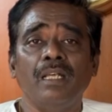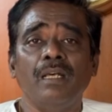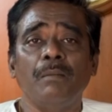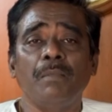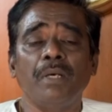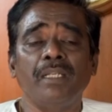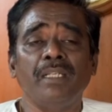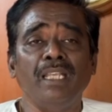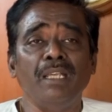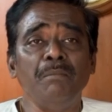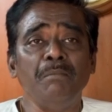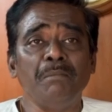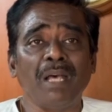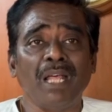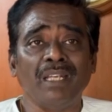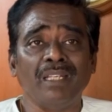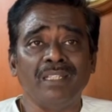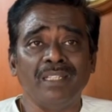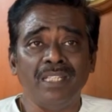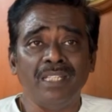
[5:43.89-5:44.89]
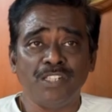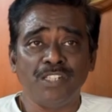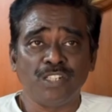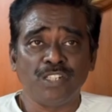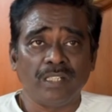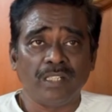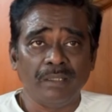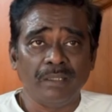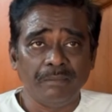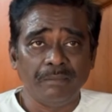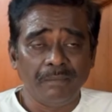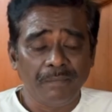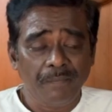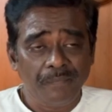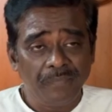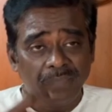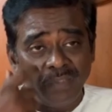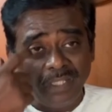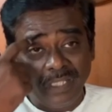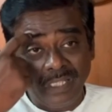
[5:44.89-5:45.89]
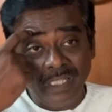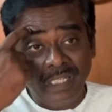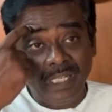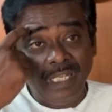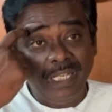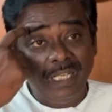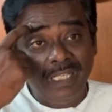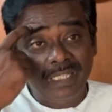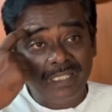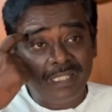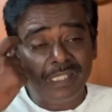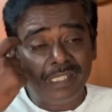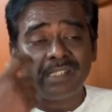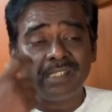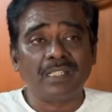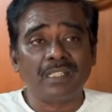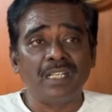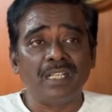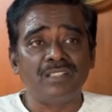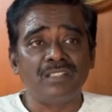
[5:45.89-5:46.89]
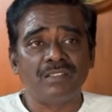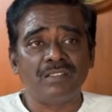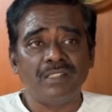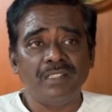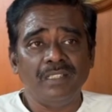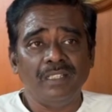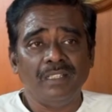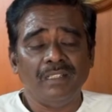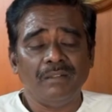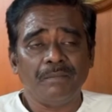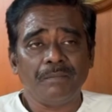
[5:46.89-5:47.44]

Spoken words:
by name Melanesia. It is a country,